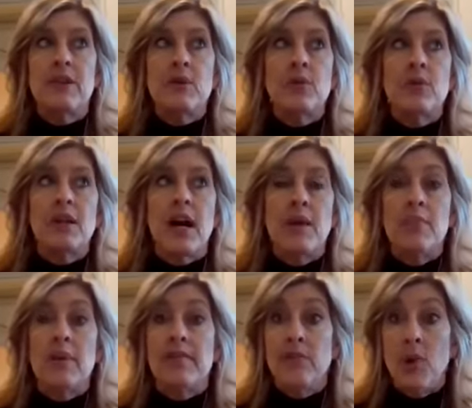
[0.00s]
3/4 cup
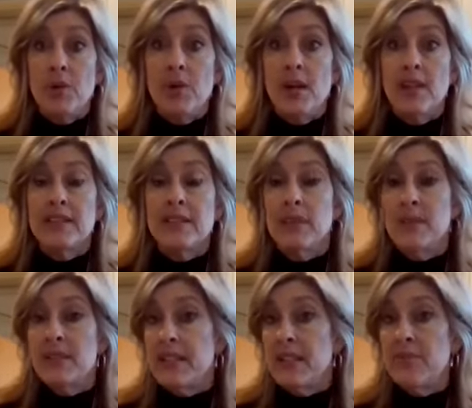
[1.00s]
of walnuts, and we
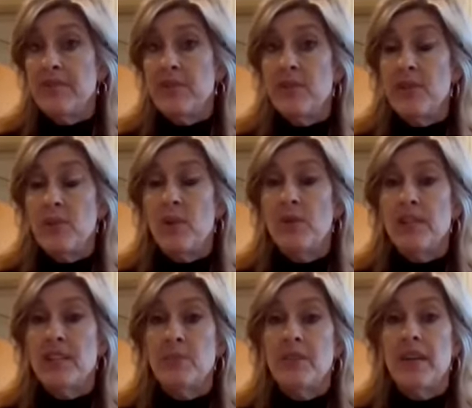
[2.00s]
said before that
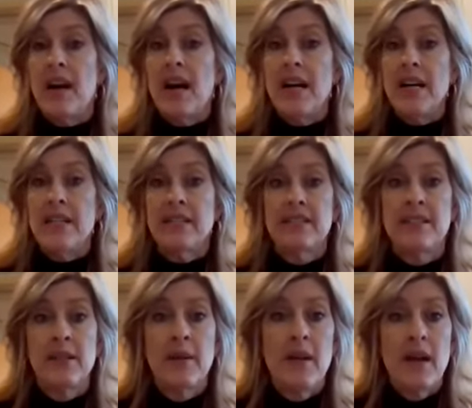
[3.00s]
walnuts were the
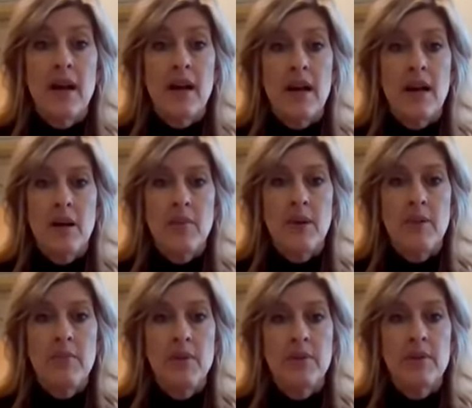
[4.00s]
highest.
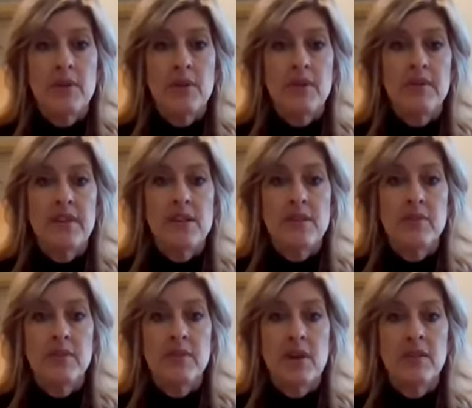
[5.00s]
Are both canola,
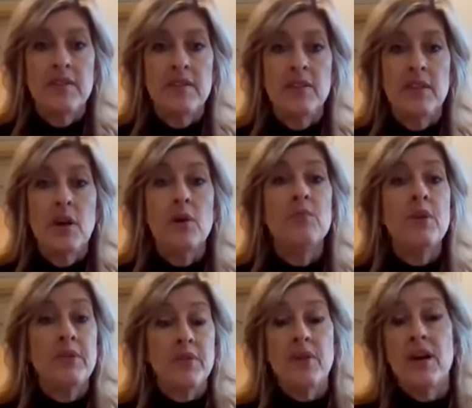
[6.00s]
vegetable, and olive oil? Oh
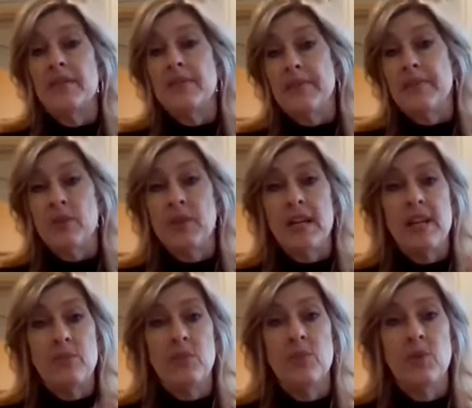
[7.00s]
no, they're not. Okay,
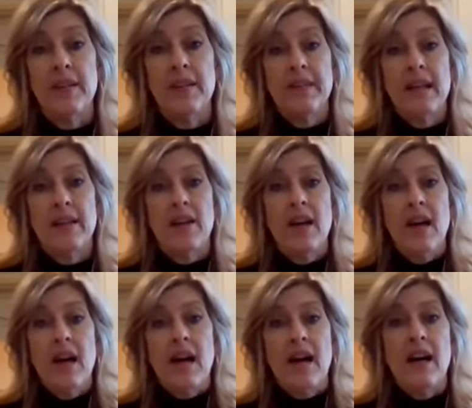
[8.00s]
and we'll hit that.
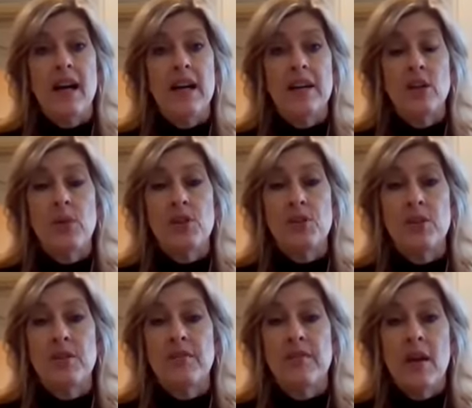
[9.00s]
I had a
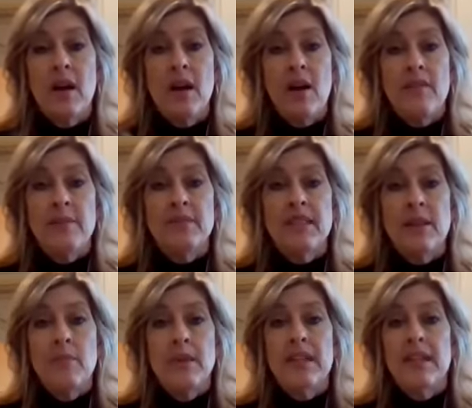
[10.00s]
question from
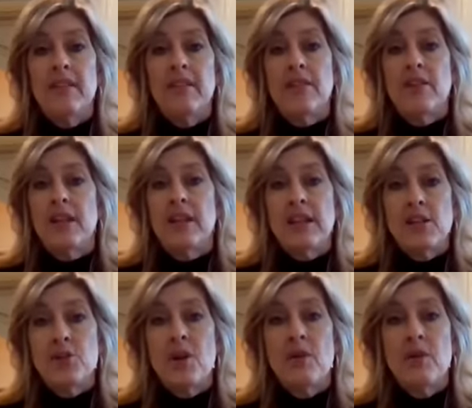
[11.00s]
somebody for
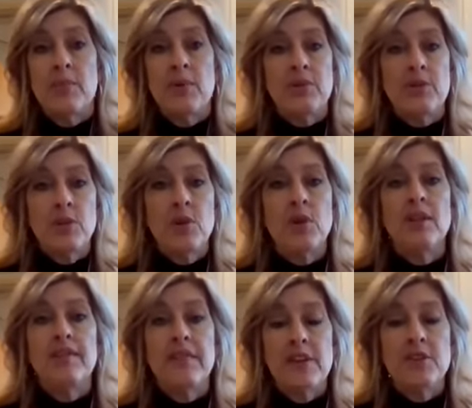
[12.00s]
cholesterol. Are both
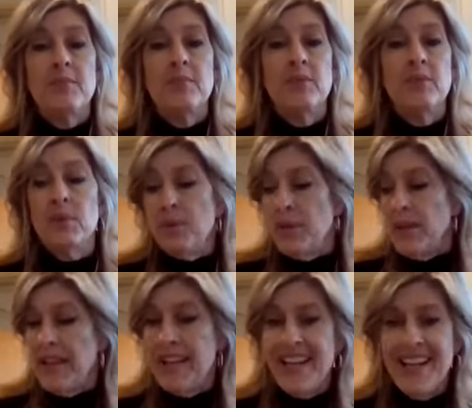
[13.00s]
canola, vegetable,
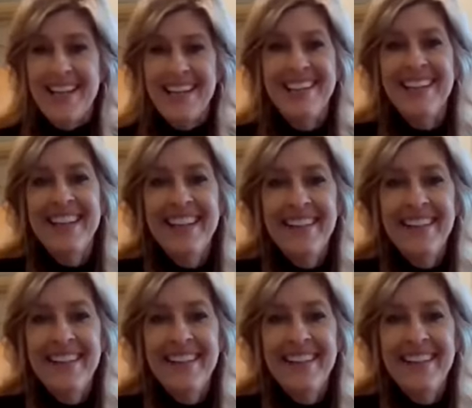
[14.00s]
and